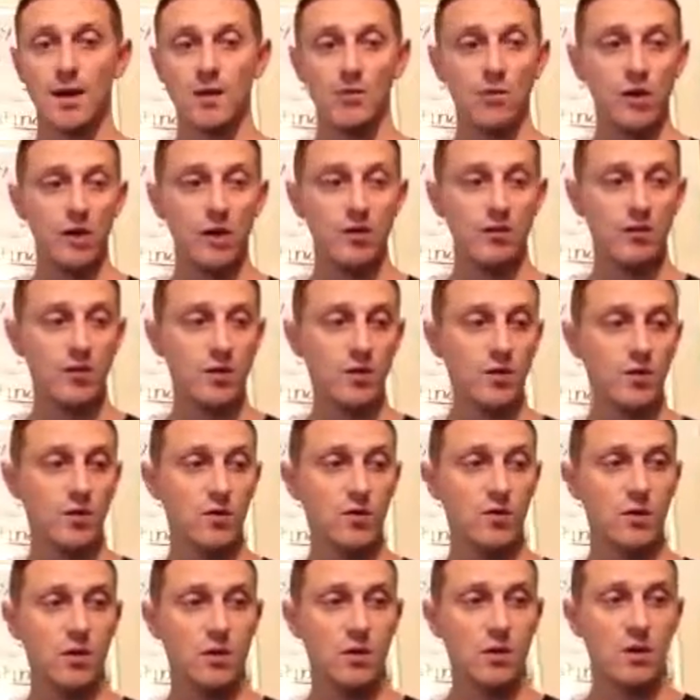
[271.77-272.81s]
When you
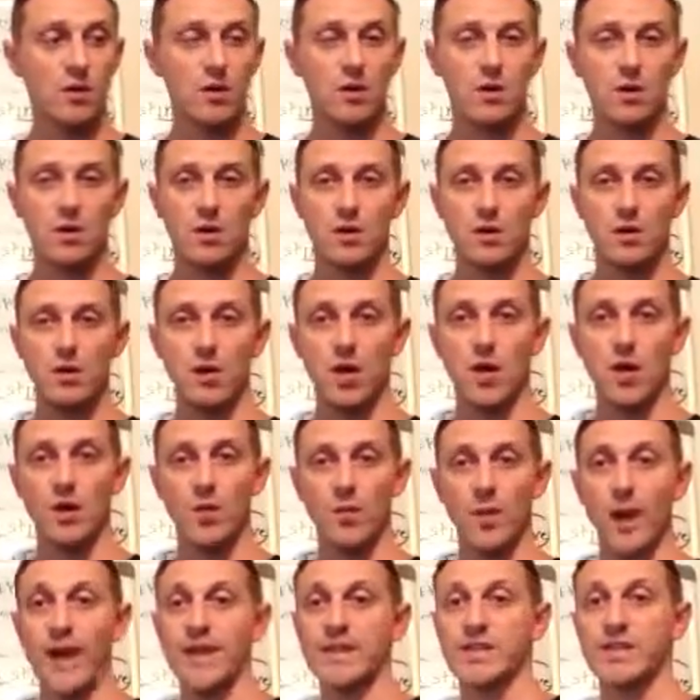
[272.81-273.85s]
do,
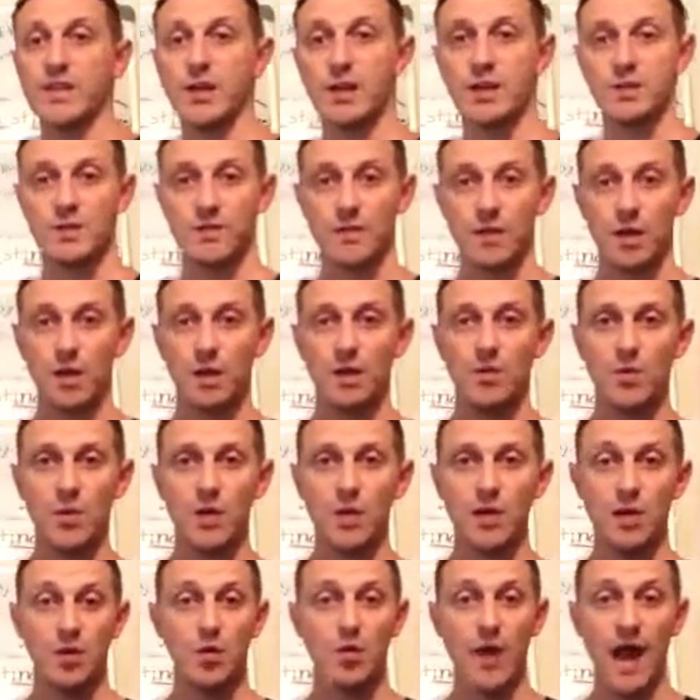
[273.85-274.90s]
buy shares of a company,
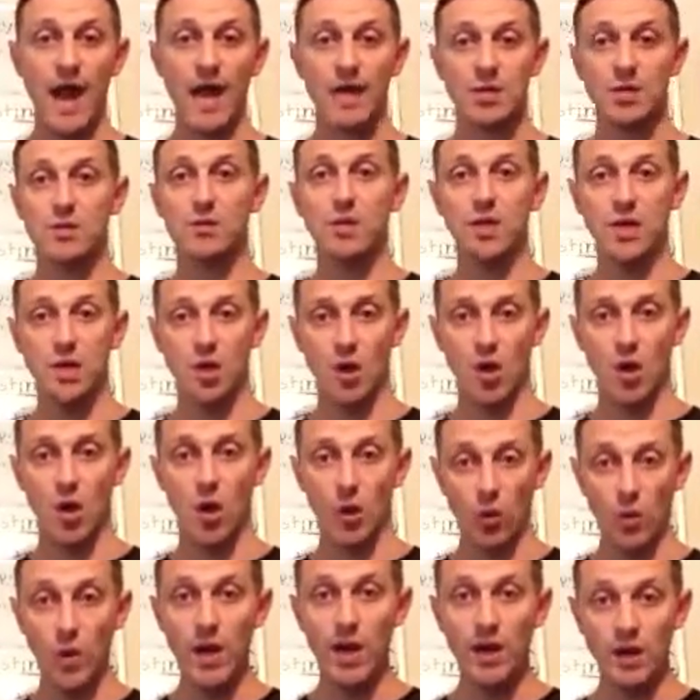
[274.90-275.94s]
you're actually
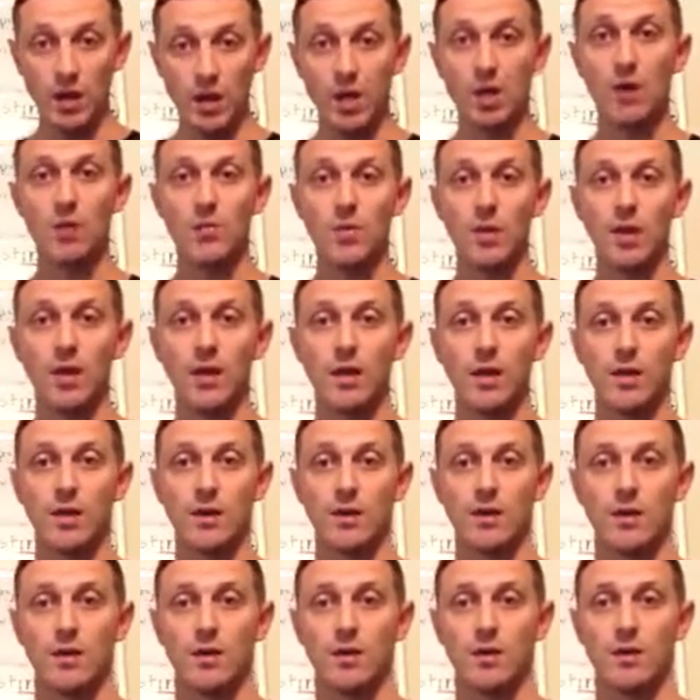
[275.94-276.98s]
owning a company.
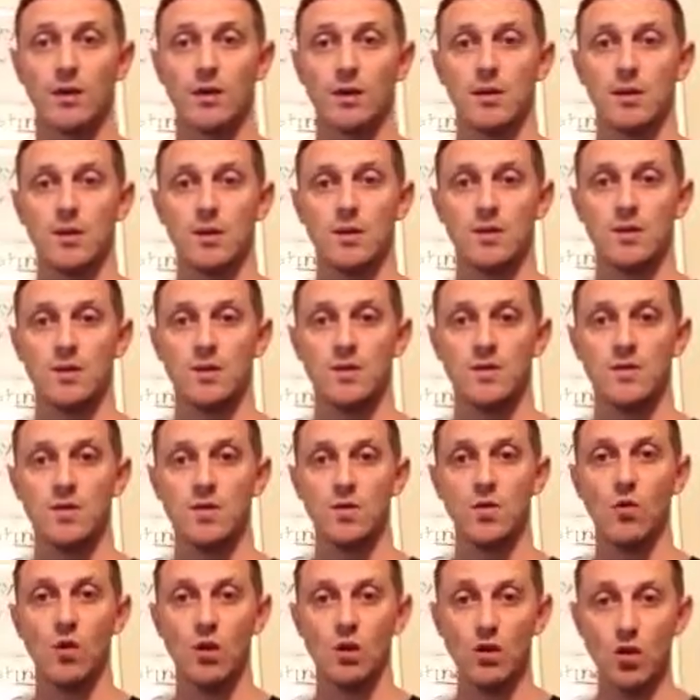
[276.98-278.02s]
So
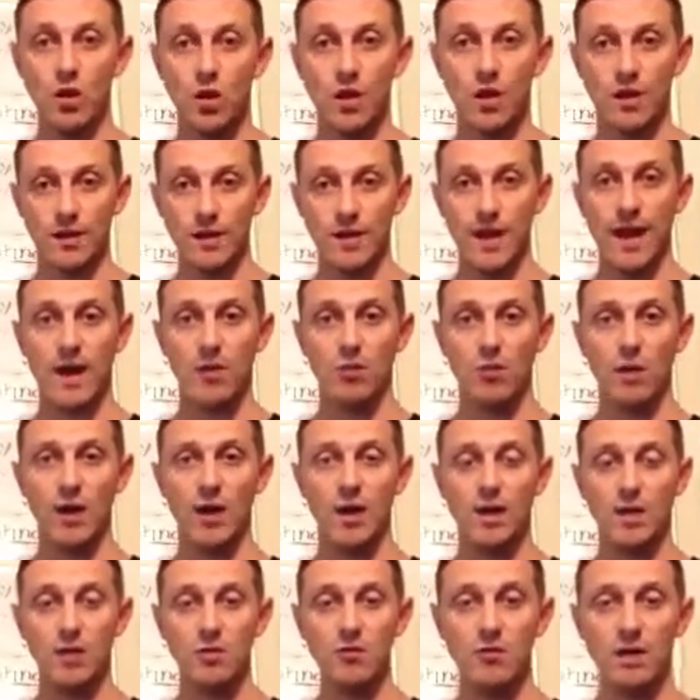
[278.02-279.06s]
you want to look at it that
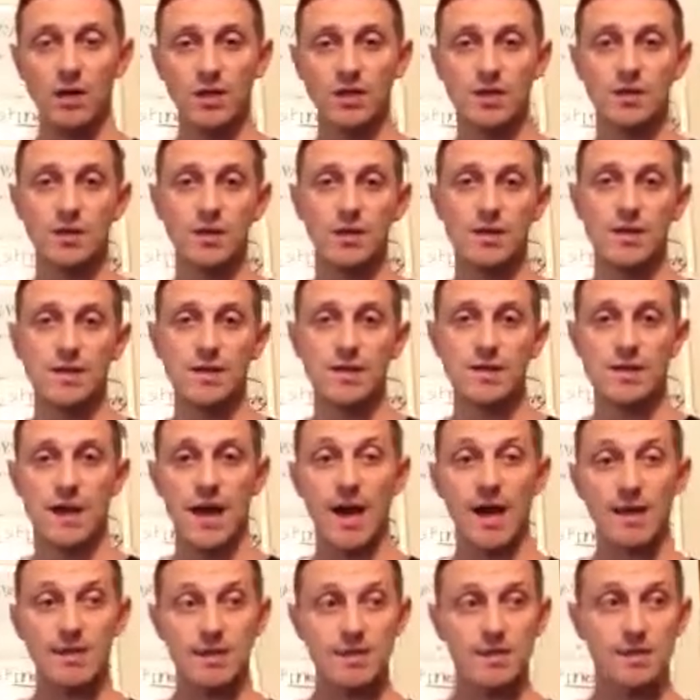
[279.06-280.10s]
way, and you want to treat this
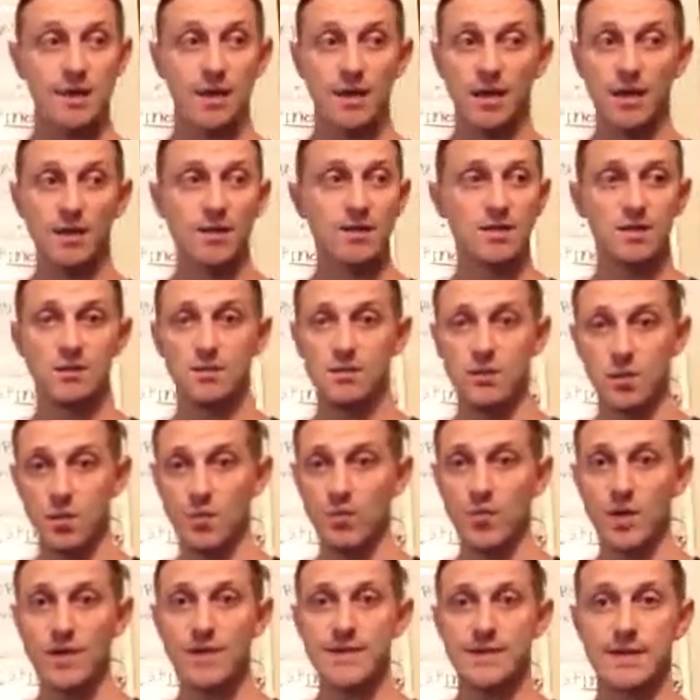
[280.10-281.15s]
as like it's your own
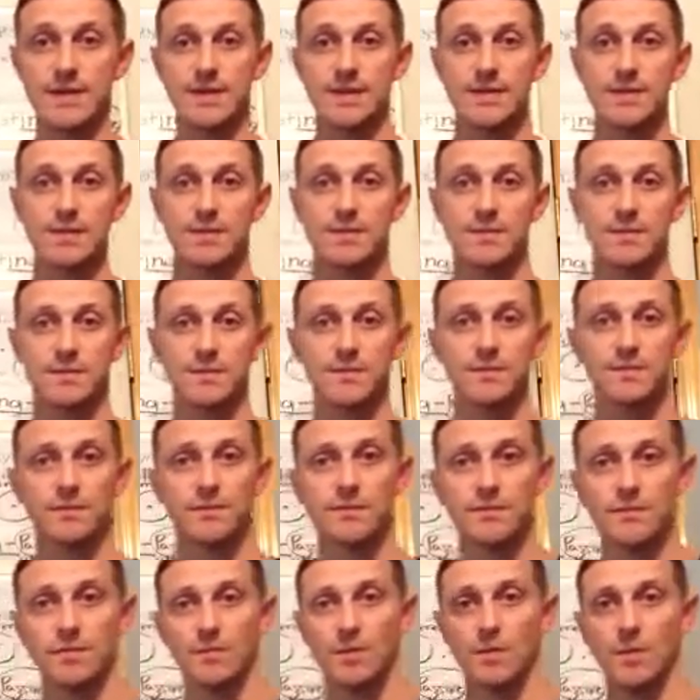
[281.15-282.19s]
business.
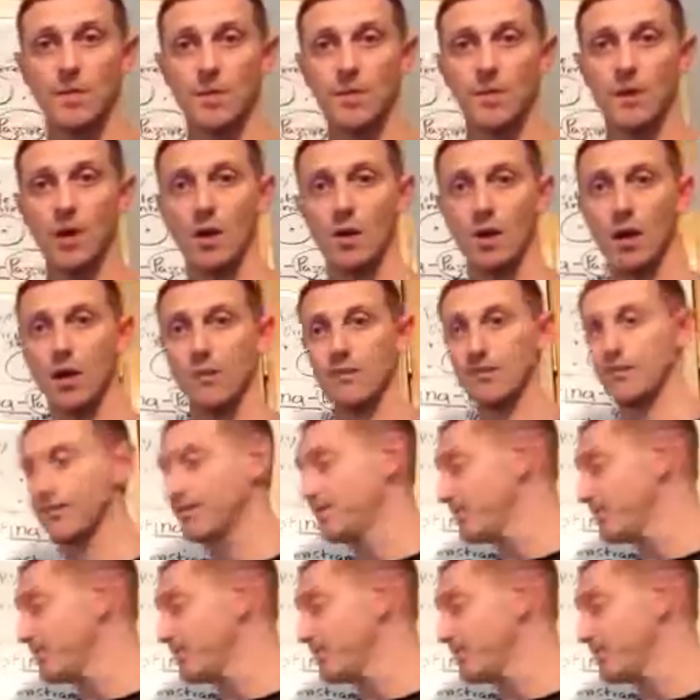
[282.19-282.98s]
Alright?